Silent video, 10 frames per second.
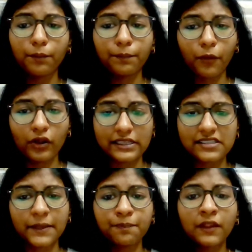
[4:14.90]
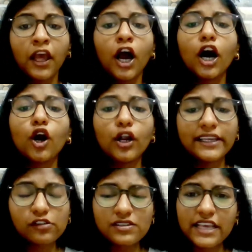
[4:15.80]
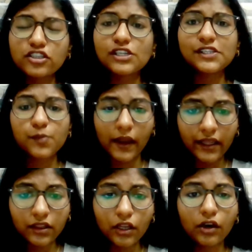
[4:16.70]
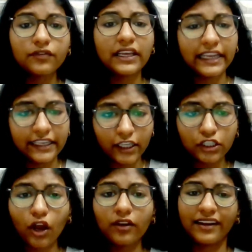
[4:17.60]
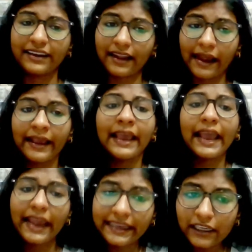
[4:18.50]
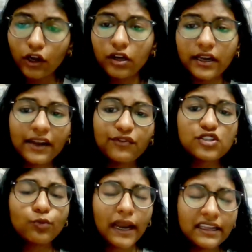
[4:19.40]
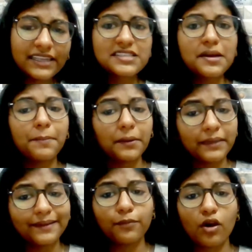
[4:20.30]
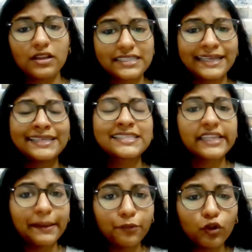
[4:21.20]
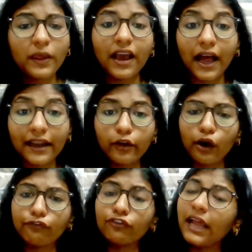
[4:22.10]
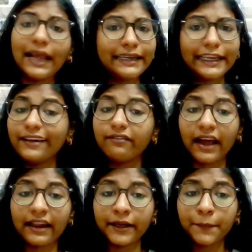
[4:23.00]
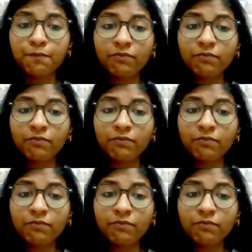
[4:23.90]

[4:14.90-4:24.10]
policy. According to Section 23 of the Indian Contract Act, any contract which violates the public policy is deemed to be unlawful and invalid.